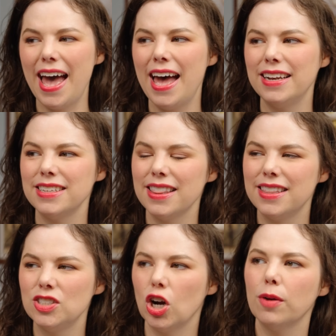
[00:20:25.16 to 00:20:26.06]
And
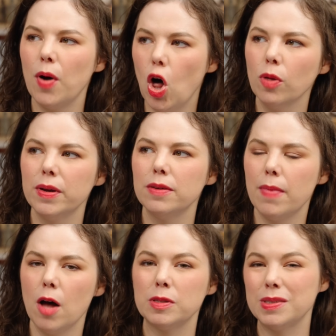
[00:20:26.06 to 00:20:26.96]
the term almond
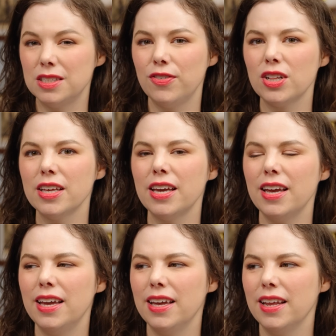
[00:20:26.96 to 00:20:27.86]
mom specifically,
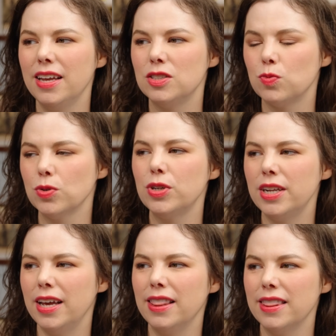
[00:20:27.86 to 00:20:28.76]
it, it's rooted
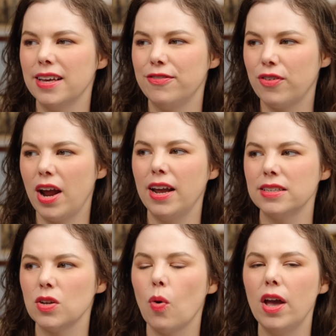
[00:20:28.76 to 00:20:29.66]
in the phrase,